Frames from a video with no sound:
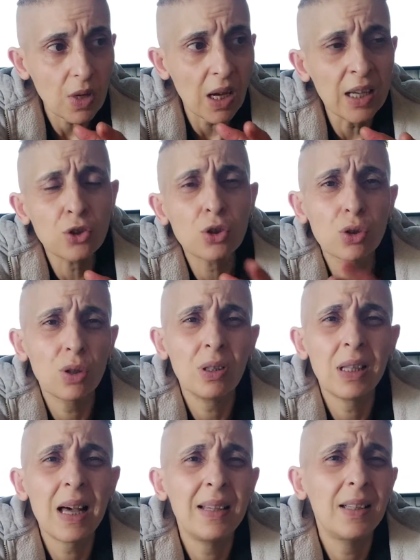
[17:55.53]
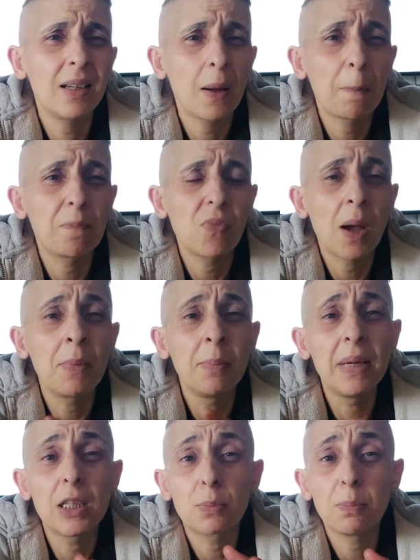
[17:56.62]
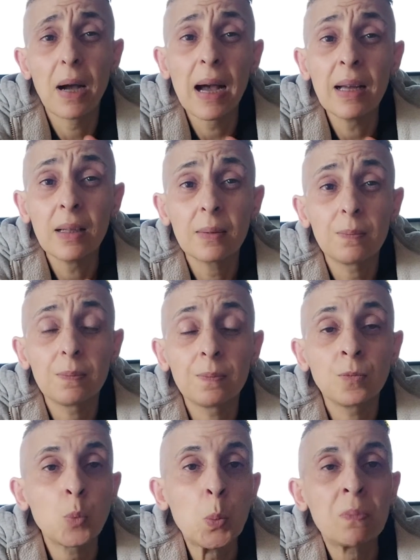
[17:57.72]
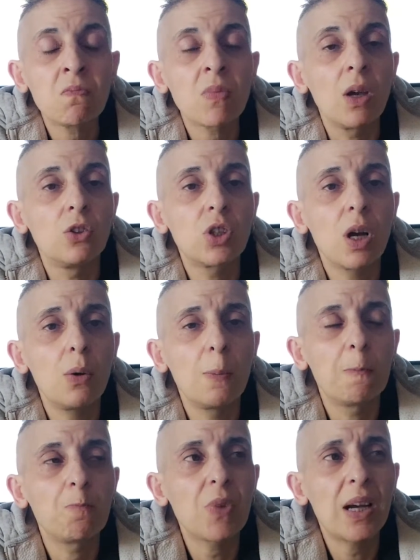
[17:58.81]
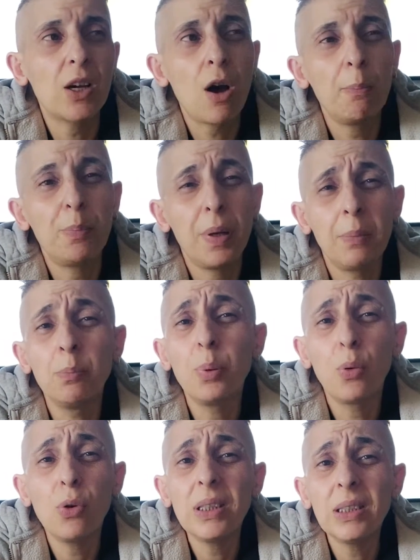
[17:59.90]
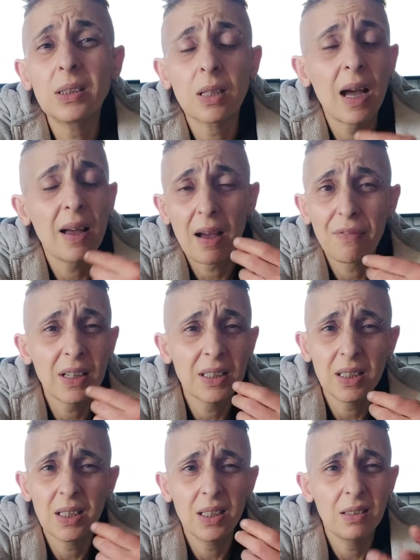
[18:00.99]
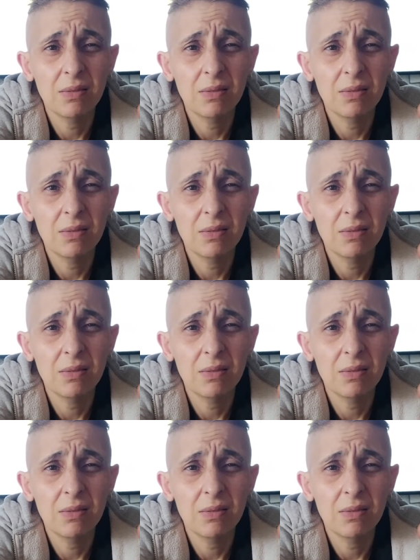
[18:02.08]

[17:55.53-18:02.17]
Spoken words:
it's sort of like I'm a mixed bag. So I can't pinpoint. I've had the